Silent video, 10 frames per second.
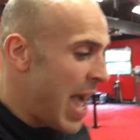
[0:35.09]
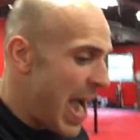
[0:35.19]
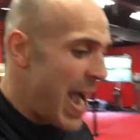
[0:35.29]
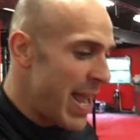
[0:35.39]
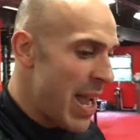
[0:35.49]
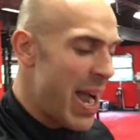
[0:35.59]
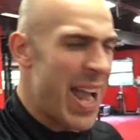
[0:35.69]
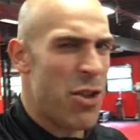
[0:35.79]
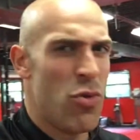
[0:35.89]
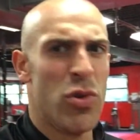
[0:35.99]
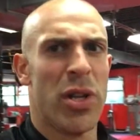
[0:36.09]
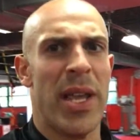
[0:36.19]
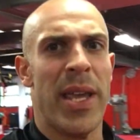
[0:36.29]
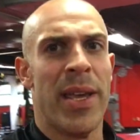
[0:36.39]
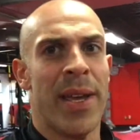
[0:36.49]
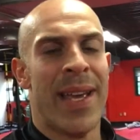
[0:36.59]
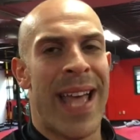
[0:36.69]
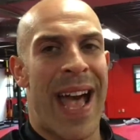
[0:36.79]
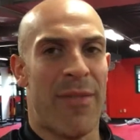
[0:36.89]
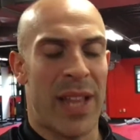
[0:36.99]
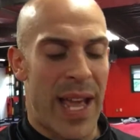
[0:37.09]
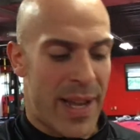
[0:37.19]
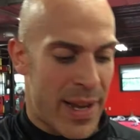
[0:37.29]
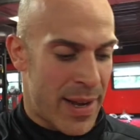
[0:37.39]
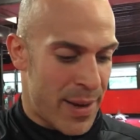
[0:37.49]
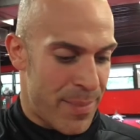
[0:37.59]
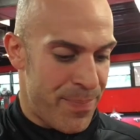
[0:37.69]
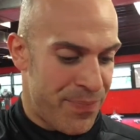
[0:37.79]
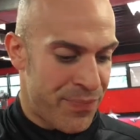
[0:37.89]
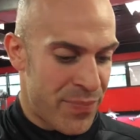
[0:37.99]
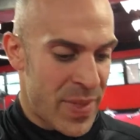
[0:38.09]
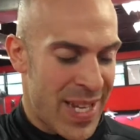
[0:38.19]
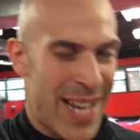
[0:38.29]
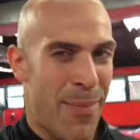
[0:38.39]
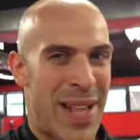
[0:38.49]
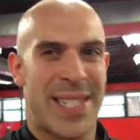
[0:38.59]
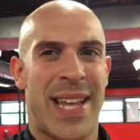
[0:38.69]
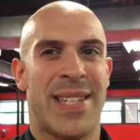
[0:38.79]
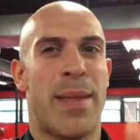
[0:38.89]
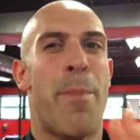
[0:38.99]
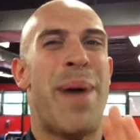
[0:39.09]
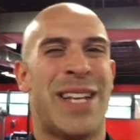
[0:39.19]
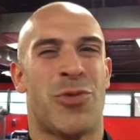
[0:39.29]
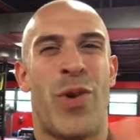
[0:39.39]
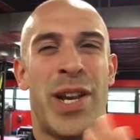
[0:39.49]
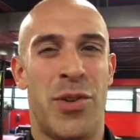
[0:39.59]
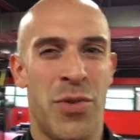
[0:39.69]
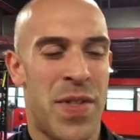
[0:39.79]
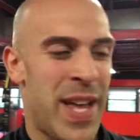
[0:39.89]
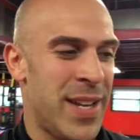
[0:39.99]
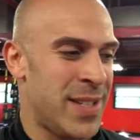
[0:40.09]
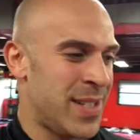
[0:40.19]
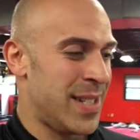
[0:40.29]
I usually have and I'm not saying it's the best way to do things.